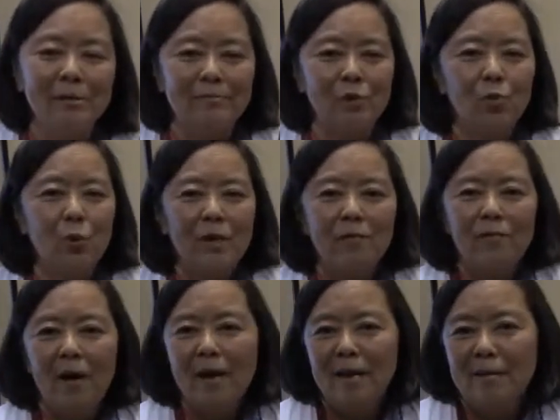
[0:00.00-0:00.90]

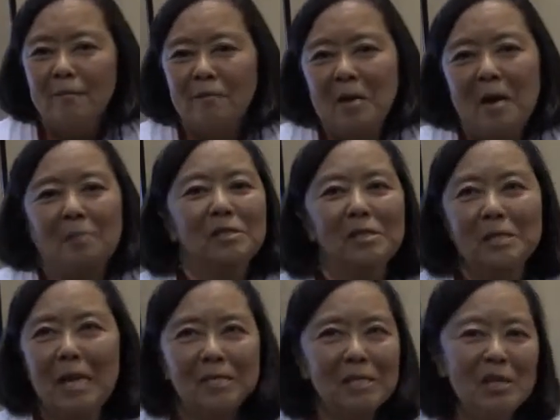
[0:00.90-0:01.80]
25, I'm just
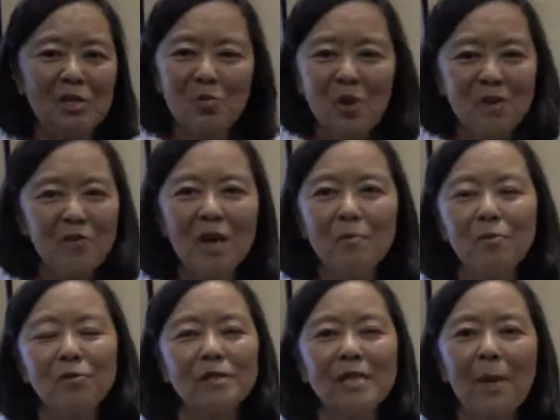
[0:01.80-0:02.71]
guessing,
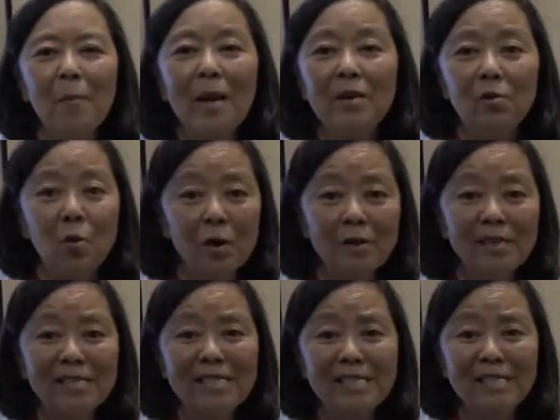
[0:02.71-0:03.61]
25%
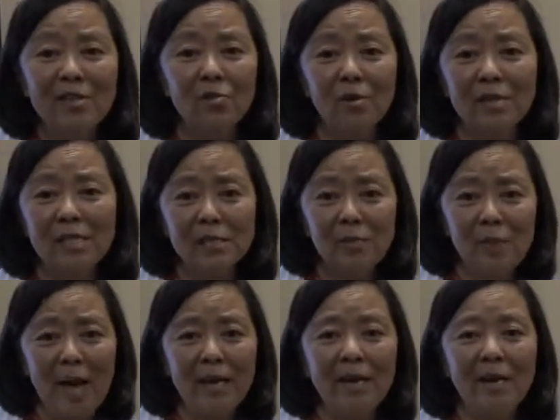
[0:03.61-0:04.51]
minorities, either mm-hmm.
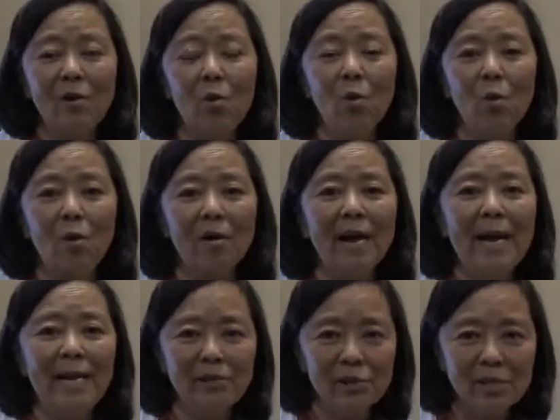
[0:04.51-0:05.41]
Hispanic mm-hmm. or
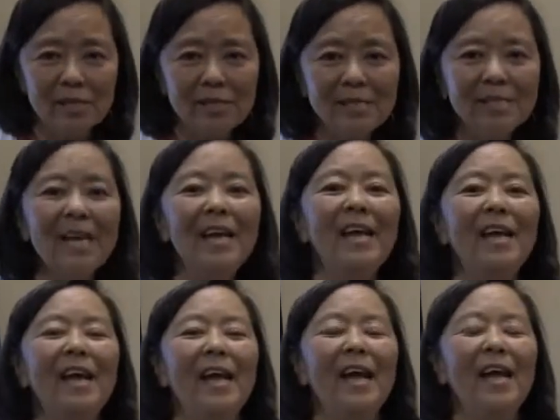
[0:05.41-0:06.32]
Asians
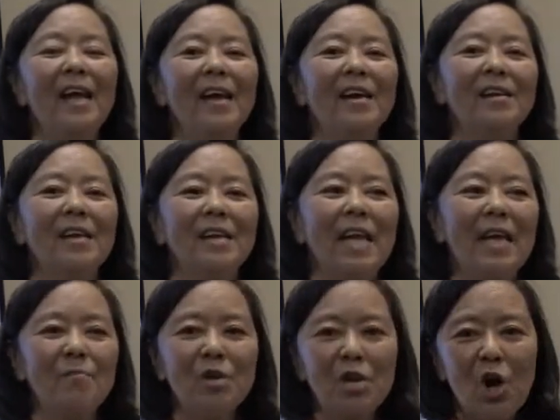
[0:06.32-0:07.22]
and
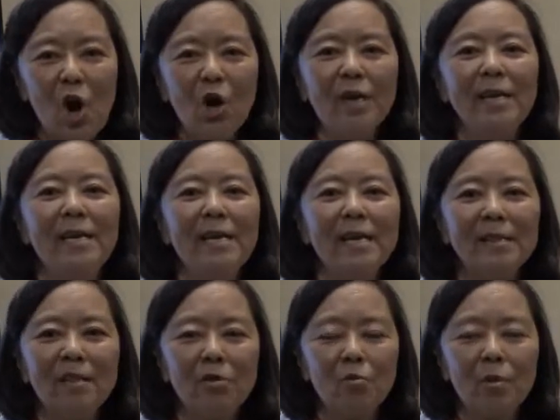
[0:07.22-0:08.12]
came to Kearney,
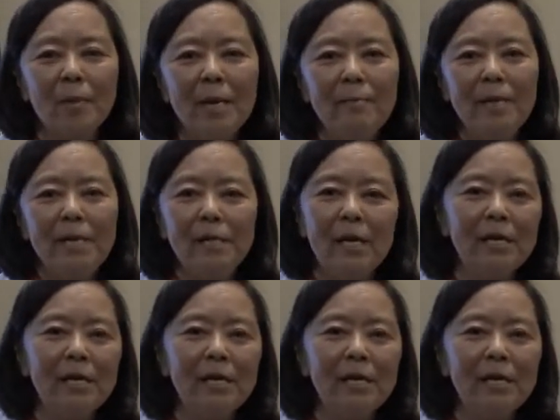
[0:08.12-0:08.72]
and there were maybe